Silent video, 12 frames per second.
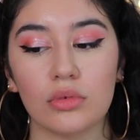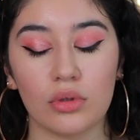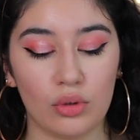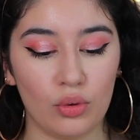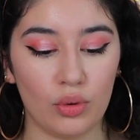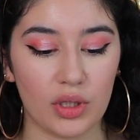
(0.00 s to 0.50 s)

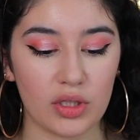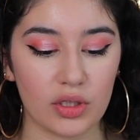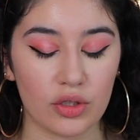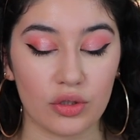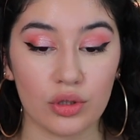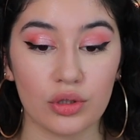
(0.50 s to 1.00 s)
Oh, this
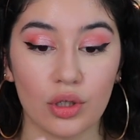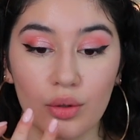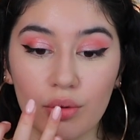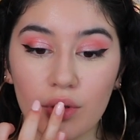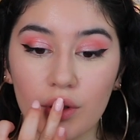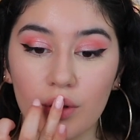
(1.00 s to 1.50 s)
is
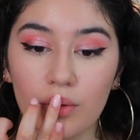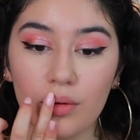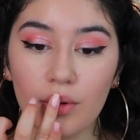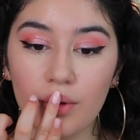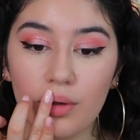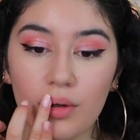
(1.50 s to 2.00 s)
so cute.
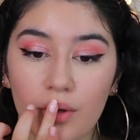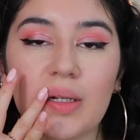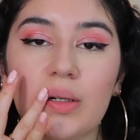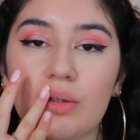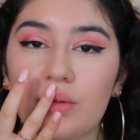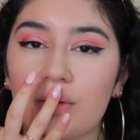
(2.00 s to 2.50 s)
It
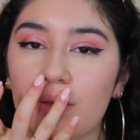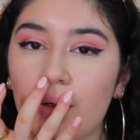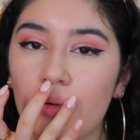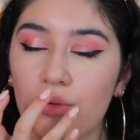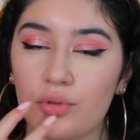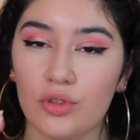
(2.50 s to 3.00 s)
looks
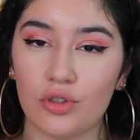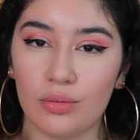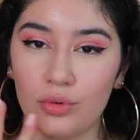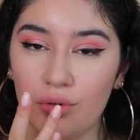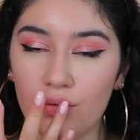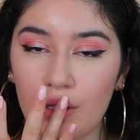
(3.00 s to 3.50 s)
so
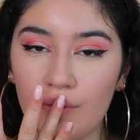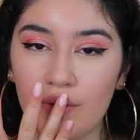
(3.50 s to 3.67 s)
smooth and